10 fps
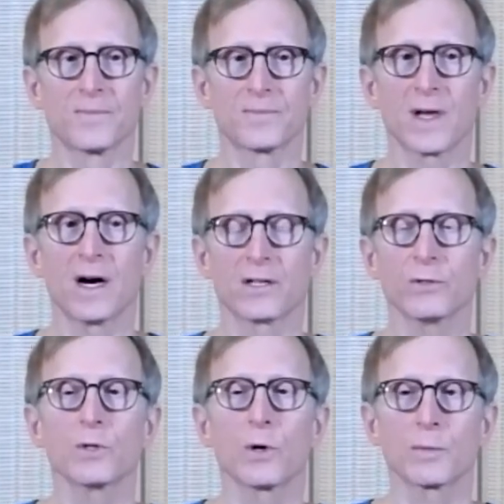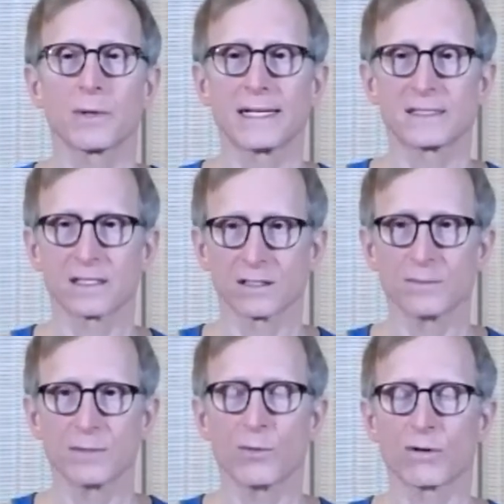Hug your shoulder blades a little
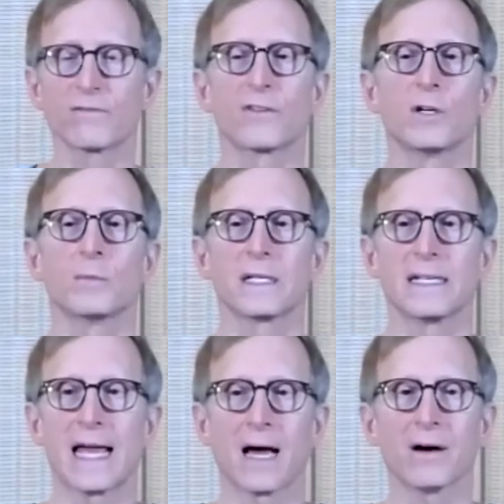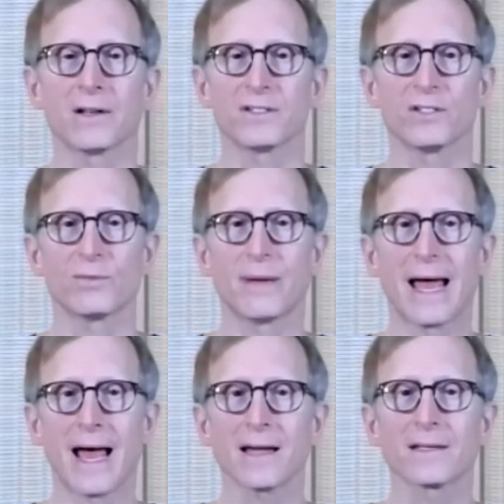bit more firmly now onto your
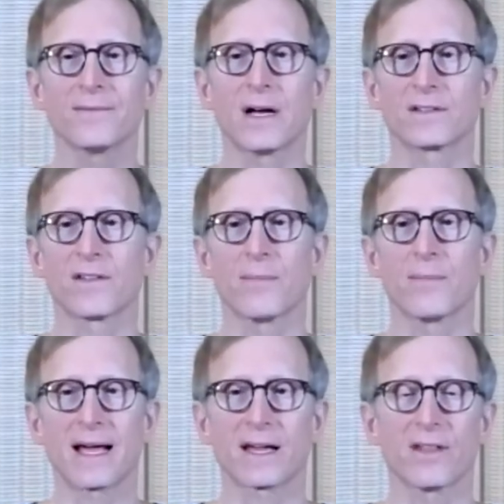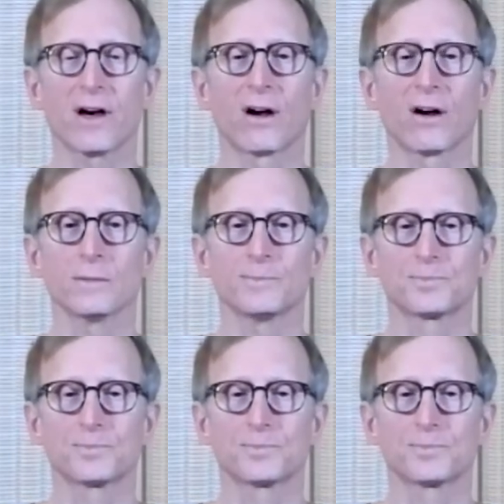back, onto the back of the heart.